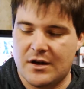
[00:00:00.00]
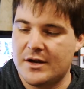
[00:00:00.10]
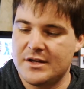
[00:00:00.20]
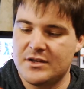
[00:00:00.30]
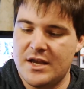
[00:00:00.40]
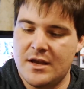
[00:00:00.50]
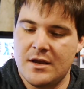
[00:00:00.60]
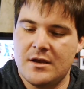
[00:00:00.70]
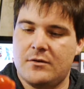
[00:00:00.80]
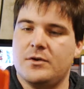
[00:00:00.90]
Honestly,
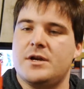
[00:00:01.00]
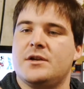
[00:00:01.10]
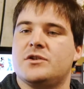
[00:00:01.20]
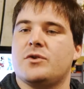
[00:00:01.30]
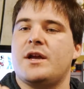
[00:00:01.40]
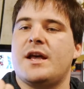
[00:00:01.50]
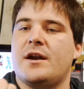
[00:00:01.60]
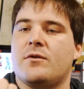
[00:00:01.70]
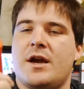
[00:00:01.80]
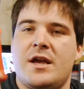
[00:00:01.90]
looking straight at
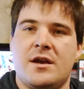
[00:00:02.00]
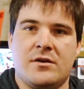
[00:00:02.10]
it right here,